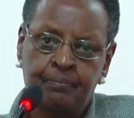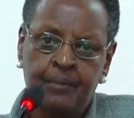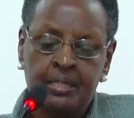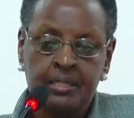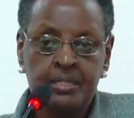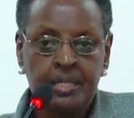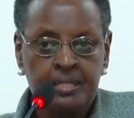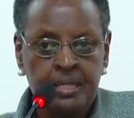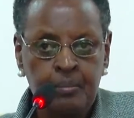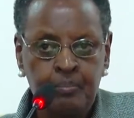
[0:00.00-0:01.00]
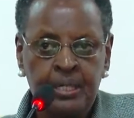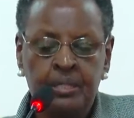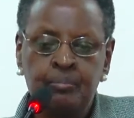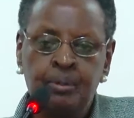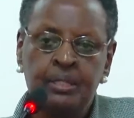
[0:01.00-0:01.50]
the teachers are
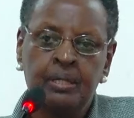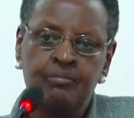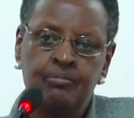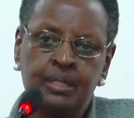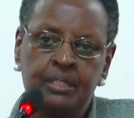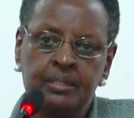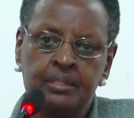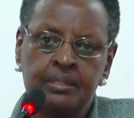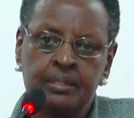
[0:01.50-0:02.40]
paid by government,